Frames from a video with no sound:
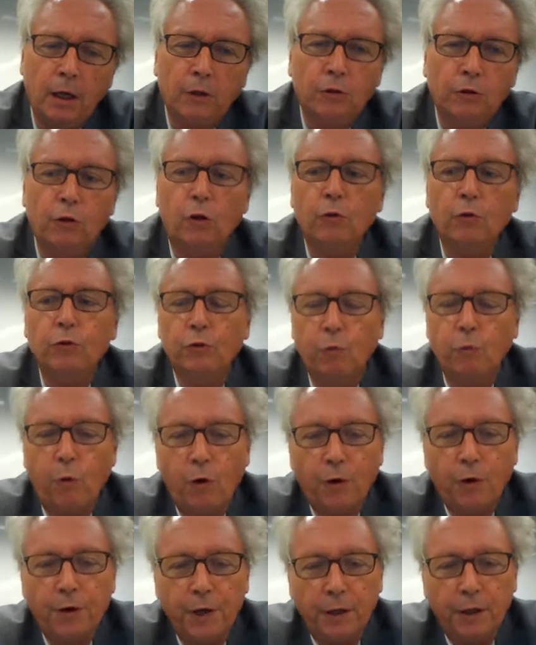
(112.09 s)
Don't
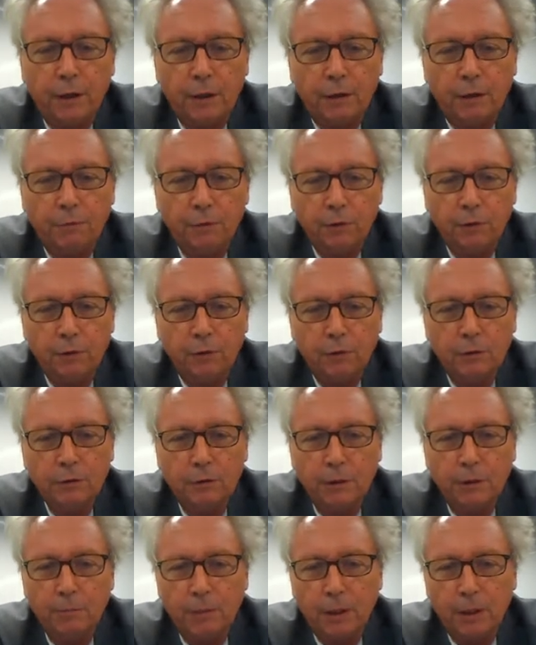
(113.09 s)
worry if you don't
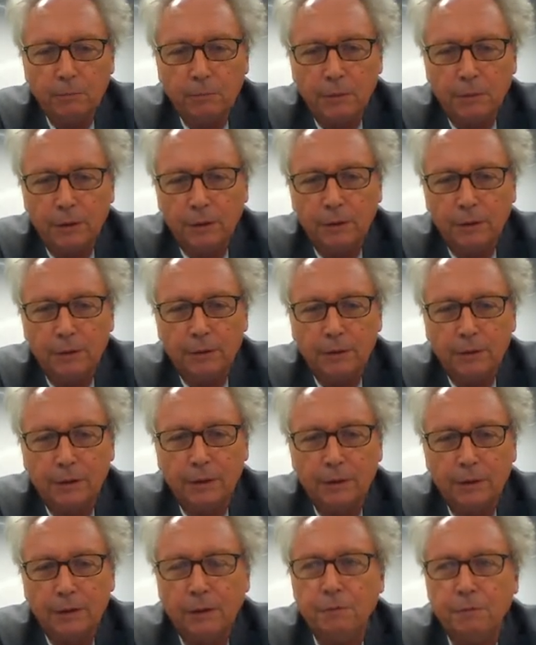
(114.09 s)
remember
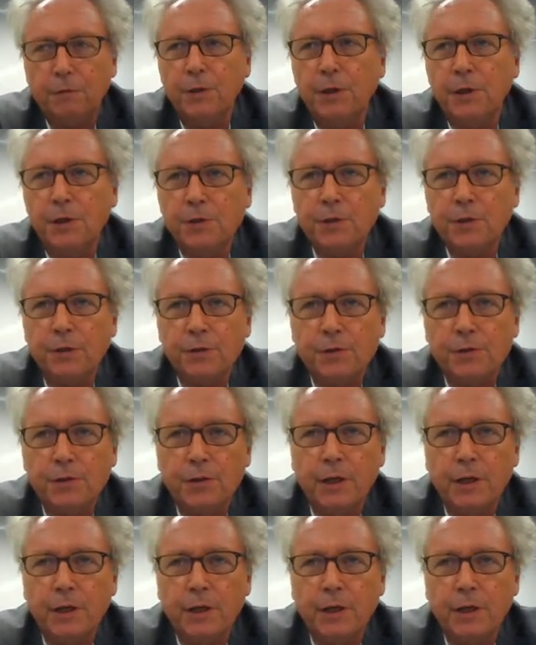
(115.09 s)
definitions.